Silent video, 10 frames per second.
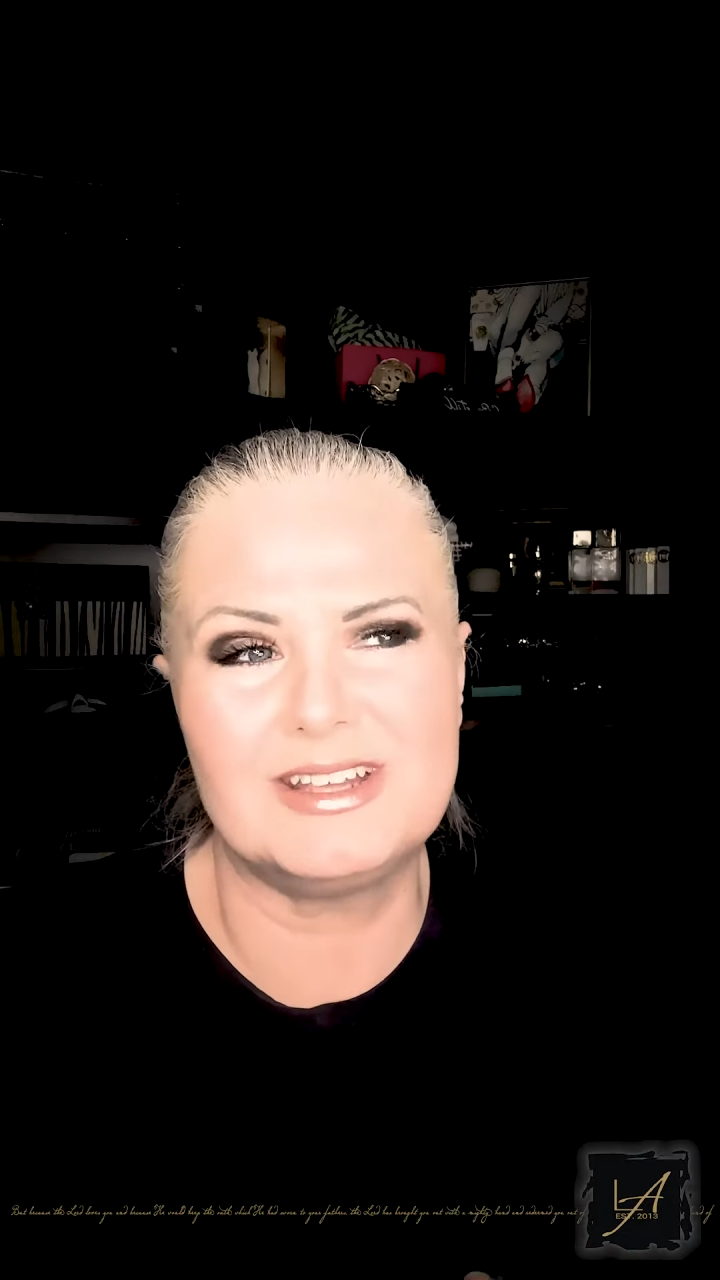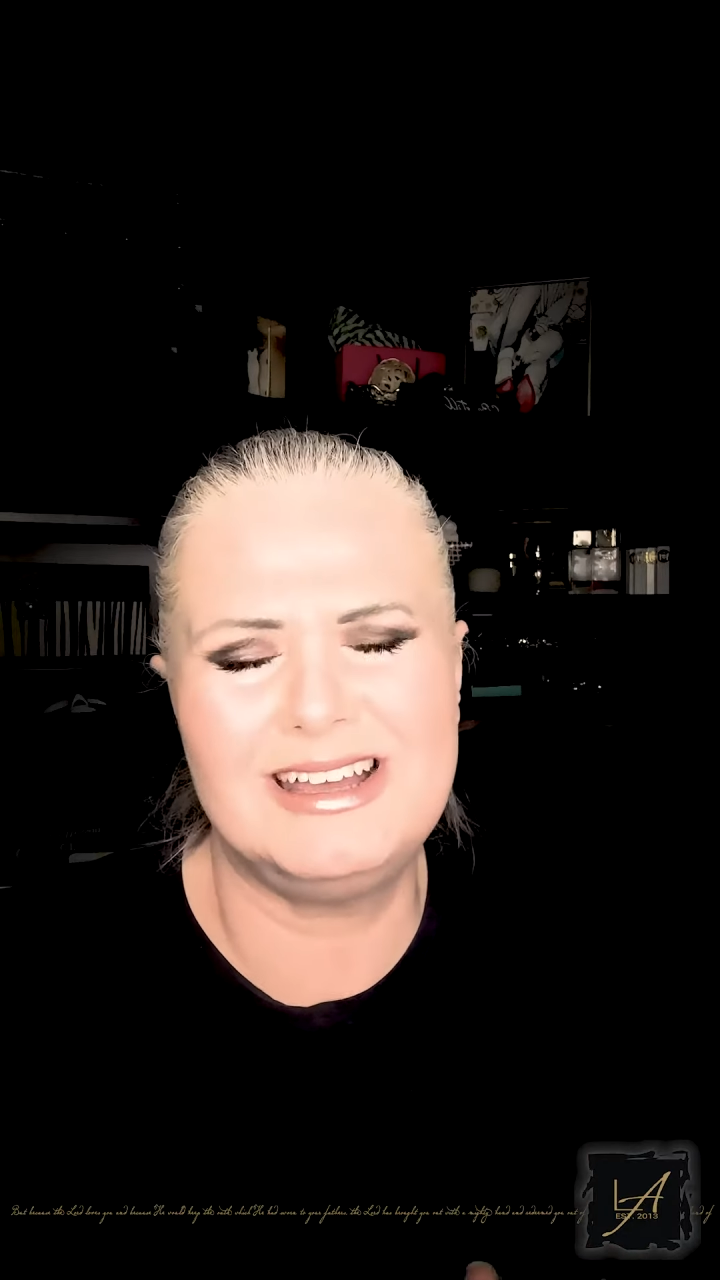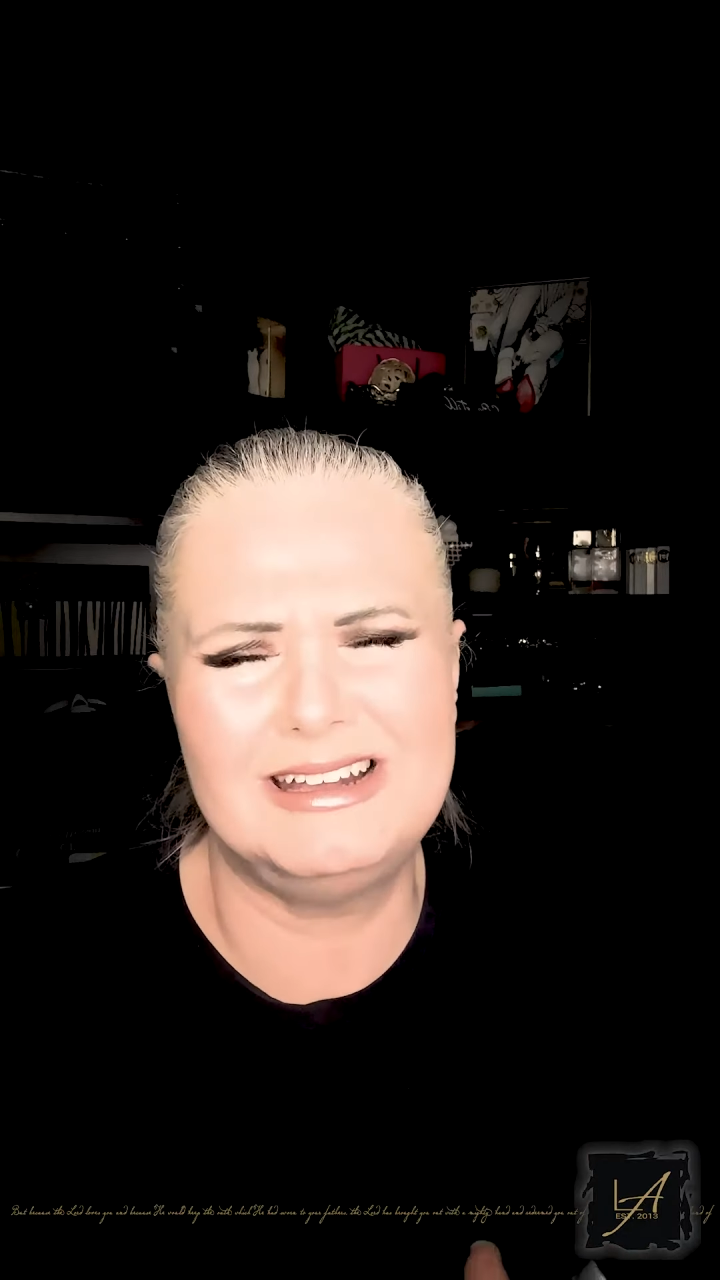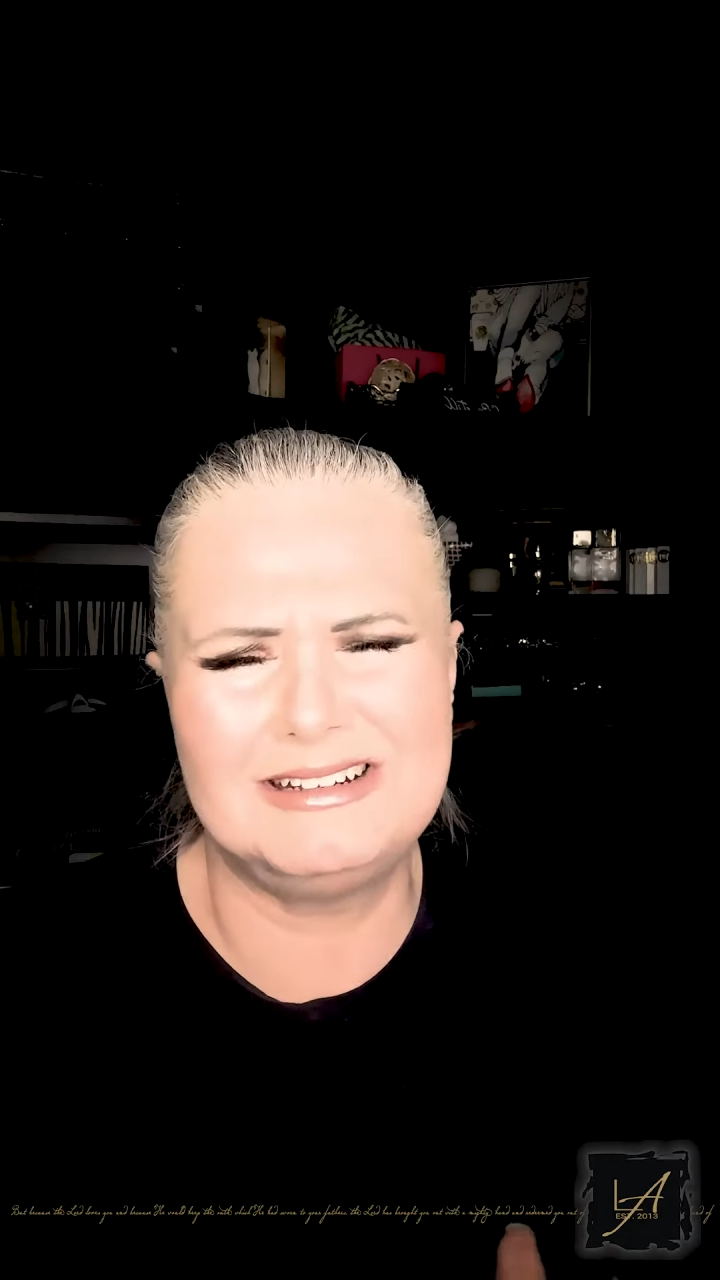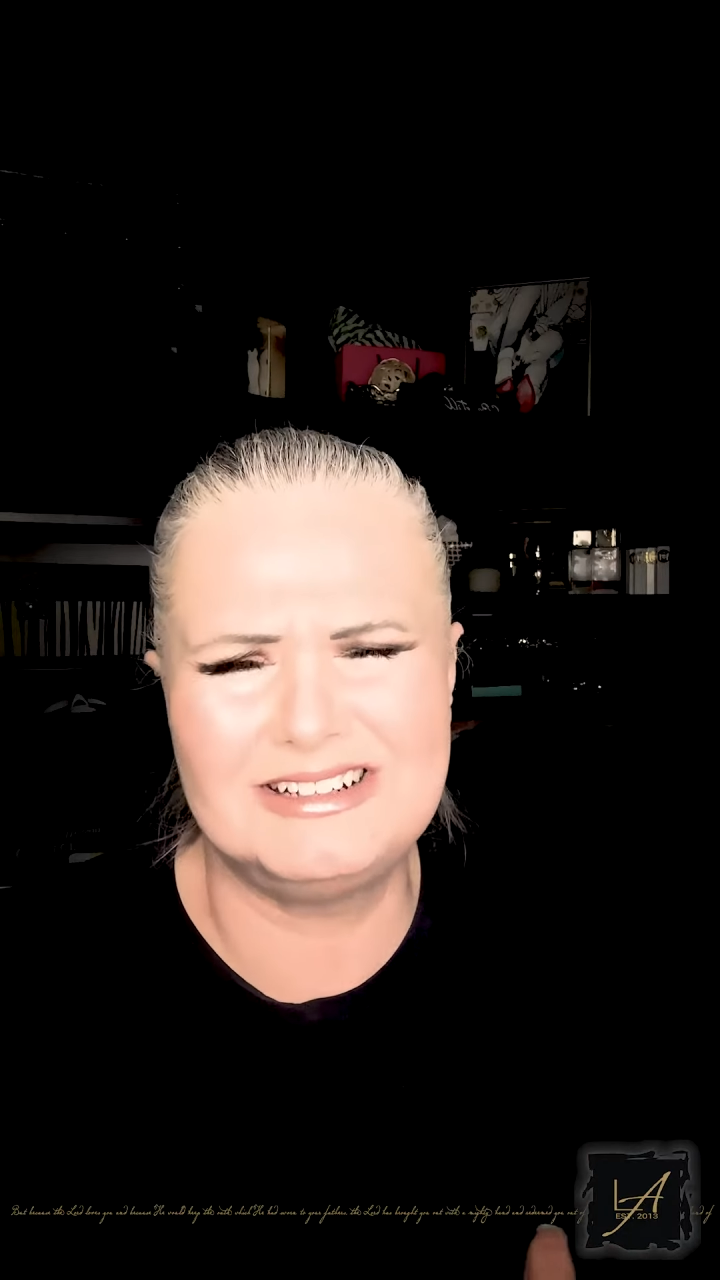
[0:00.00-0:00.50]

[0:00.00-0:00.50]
I had to